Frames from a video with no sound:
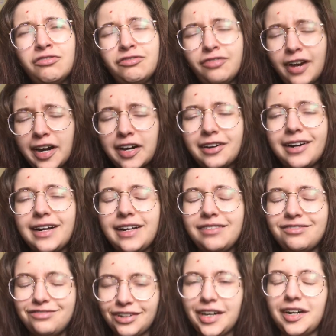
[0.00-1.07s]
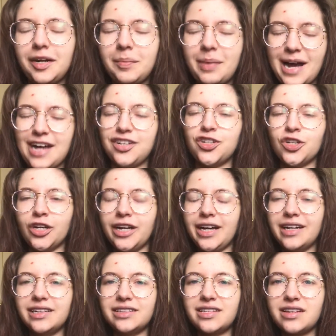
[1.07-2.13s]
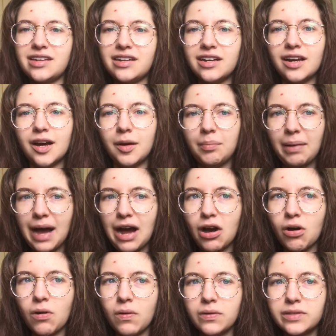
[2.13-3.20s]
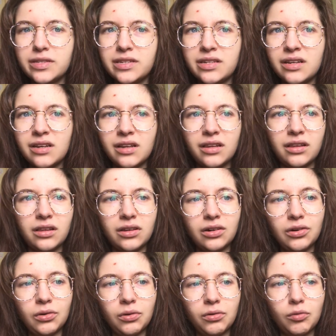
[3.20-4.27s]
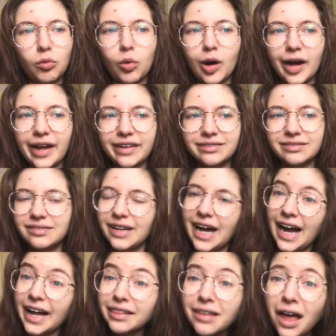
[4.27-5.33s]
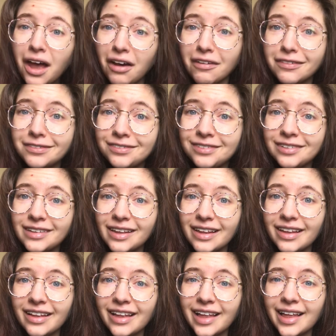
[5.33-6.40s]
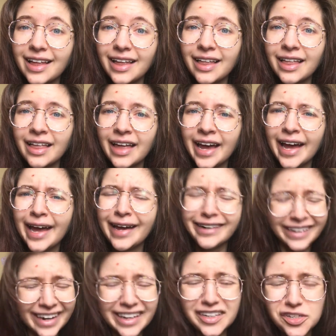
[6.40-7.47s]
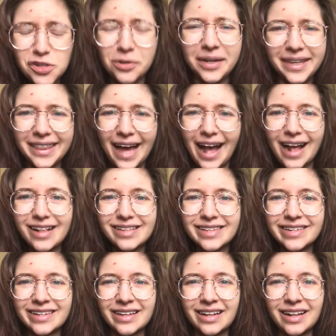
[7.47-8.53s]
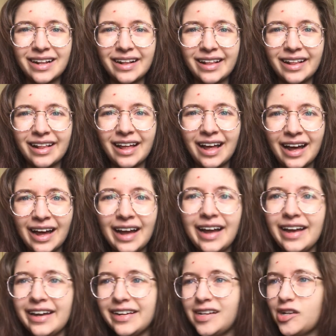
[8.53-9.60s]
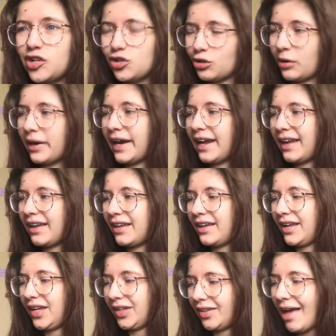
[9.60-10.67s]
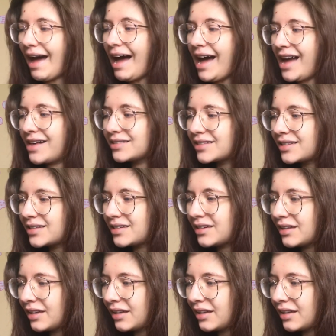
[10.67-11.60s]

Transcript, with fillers: very, very passionate about what I love, and I enjoy that. I enjoy that